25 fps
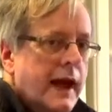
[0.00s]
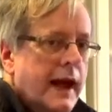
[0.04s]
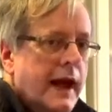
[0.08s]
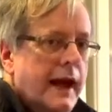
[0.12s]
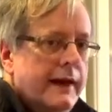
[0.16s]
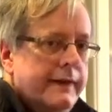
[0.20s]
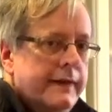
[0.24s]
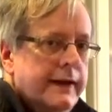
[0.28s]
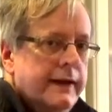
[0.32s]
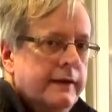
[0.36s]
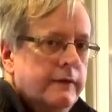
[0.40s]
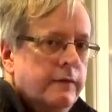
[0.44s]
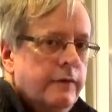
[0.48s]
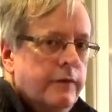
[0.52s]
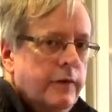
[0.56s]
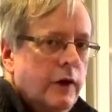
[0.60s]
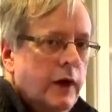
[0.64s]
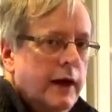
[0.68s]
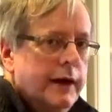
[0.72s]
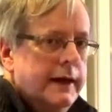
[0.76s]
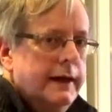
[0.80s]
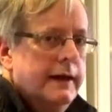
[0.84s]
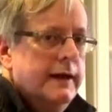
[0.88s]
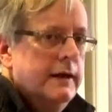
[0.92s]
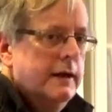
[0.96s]
And then
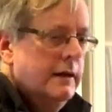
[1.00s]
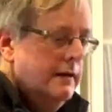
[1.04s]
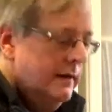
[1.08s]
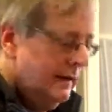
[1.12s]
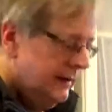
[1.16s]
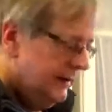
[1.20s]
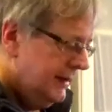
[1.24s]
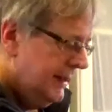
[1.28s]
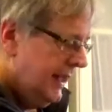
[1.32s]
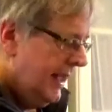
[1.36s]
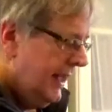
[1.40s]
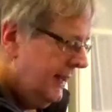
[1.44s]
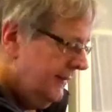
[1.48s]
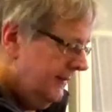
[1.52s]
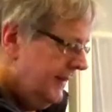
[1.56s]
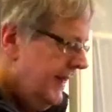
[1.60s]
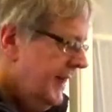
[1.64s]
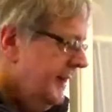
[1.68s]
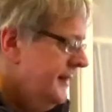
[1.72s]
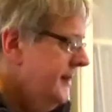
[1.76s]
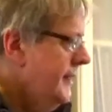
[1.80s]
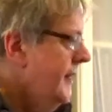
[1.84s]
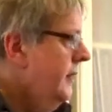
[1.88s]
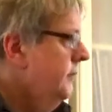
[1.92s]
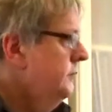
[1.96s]
finally get
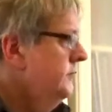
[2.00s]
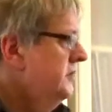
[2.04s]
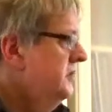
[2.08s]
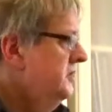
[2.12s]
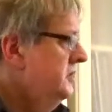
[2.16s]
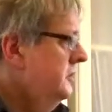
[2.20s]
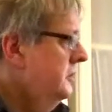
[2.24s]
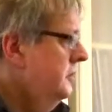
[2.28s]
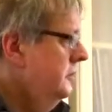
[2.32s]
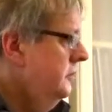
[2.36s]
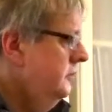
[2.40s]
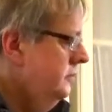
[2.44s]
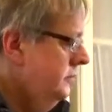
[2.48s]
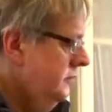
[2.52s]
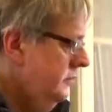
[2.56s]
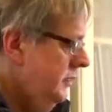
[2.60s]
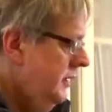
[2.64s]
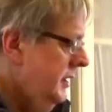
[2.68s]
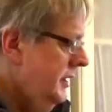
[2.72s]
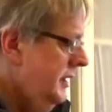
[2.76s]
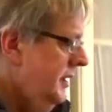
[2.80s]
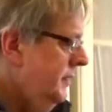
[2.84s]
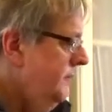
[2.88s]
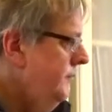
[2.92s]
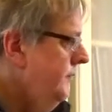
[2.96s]
that up to
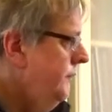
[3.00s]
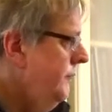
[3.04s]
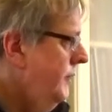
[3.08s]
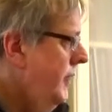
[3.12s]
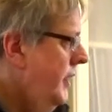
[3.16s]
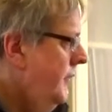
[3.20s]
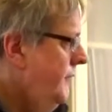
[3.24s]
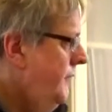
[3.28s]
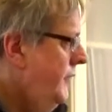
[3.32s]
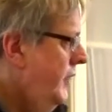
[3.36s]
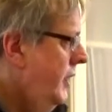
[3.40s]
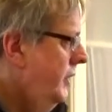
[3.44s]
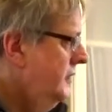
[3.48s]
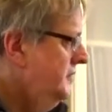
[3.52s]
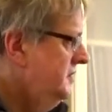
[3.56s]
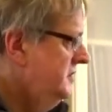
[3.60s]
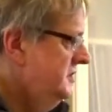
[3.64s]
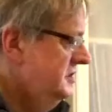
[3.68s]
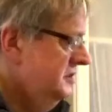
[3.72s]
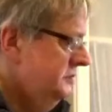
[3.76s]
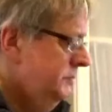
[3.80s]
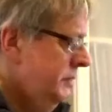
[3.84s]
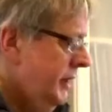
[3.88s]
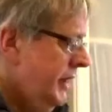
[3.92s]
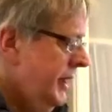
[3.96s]
a
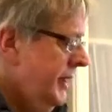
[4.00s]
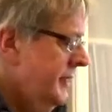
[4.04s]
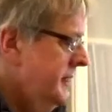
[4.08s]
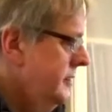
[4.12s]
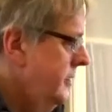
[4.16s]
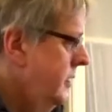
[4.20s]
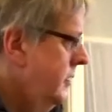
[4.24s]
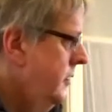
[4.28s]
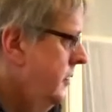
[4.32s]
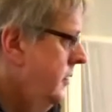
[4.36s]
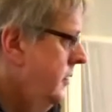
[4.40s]
fast speed.